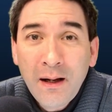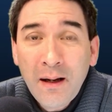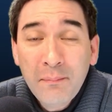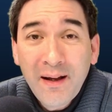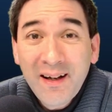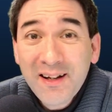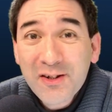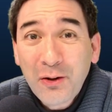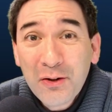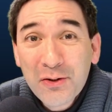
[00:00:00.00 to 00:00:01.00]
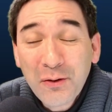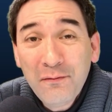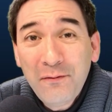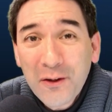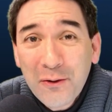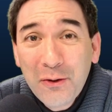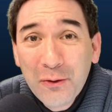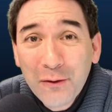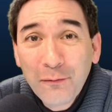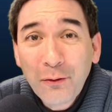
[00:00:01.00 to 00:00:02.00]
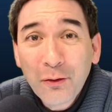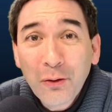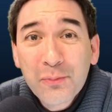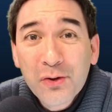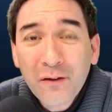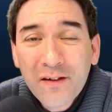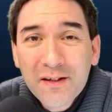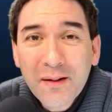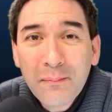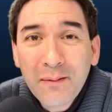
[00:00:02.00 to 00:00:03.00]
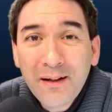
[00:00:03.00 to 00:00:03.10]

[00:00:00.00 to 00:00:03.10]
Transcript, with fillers: Um, and it's also very good for observing some